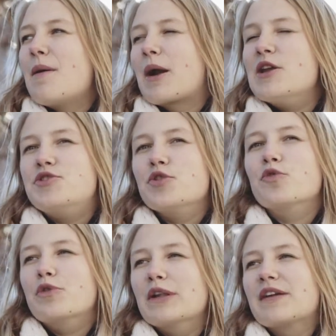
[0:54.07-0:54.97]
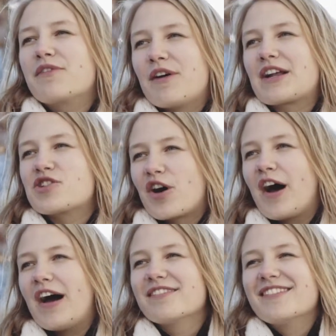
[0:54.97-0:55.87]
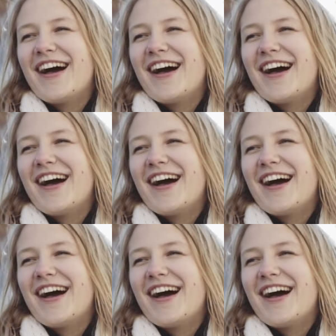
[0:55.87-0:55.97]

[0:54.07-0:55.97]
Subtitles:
but I do really fucking try.